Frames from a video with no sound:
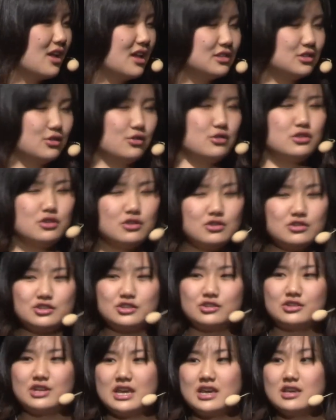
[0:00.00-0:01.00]
so you
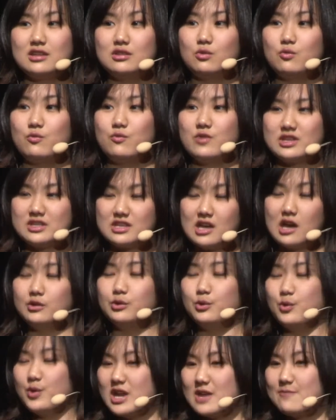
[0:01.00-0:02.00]
should eat
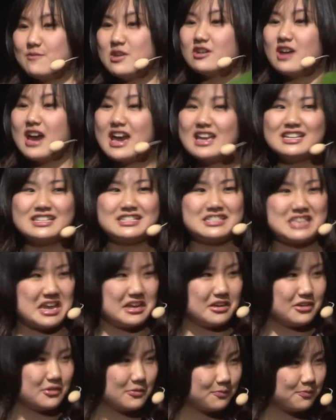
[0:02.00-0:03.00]
without leaving
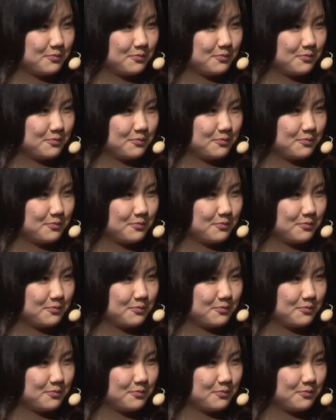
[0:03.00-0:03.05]
anything.